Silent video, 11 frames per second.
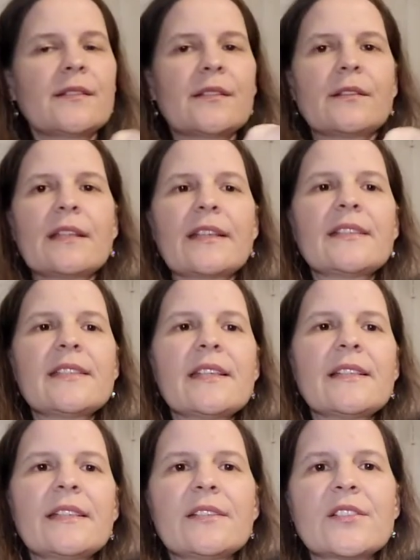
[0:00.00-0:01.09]
So like I
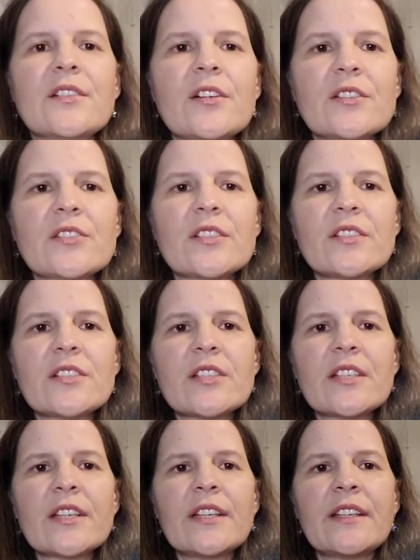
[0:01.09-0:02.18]
said, here's your cartridge.
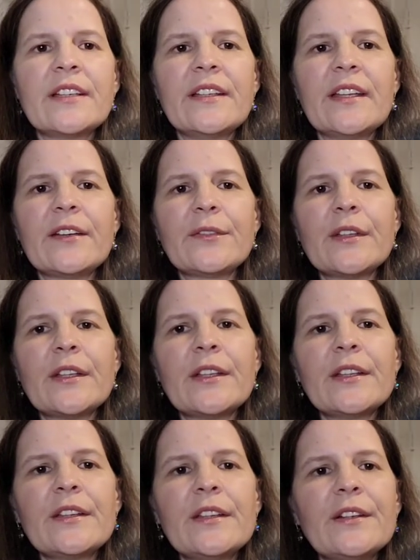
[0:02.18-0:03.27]
Now,
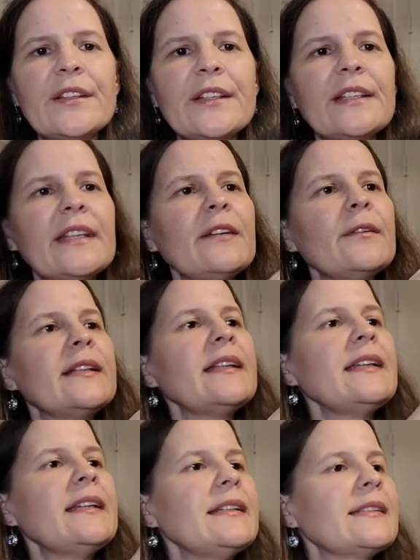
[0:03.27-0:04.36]
the only thing with
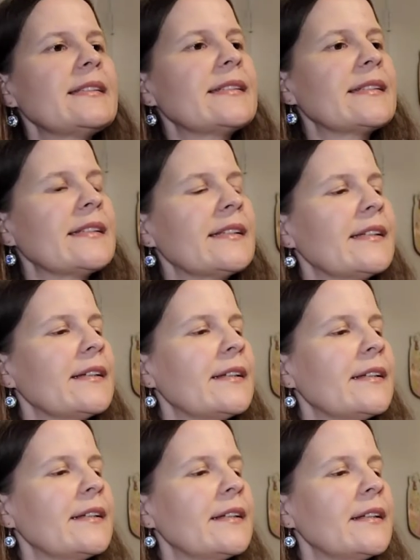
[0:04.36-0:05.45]
these,
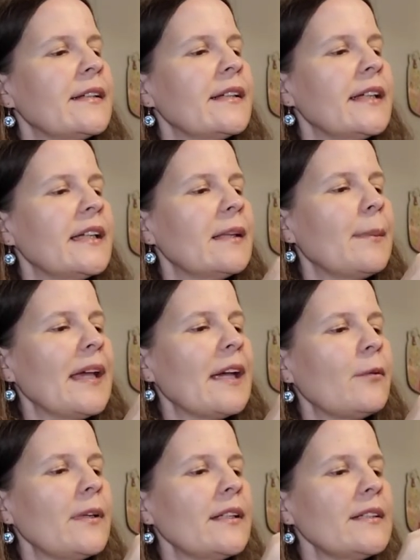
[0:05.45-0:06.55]
in the
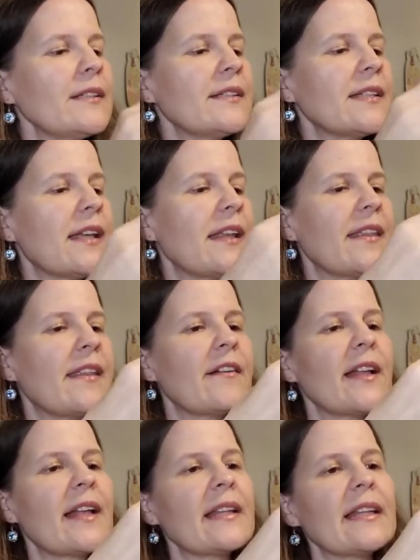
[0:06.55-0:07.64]
bag ones, they're
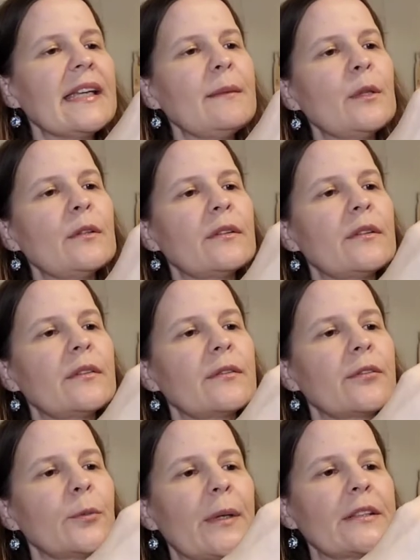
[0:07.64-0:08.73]
not labeled
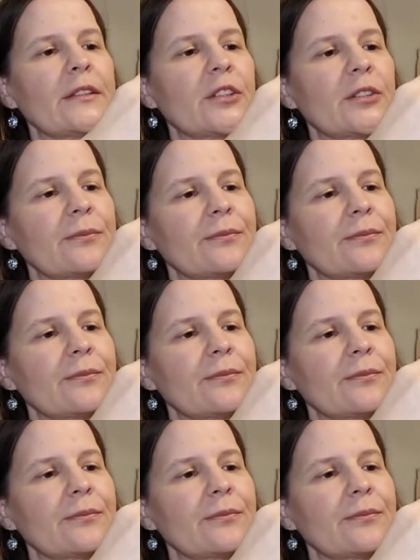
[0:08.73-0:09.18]
for punch.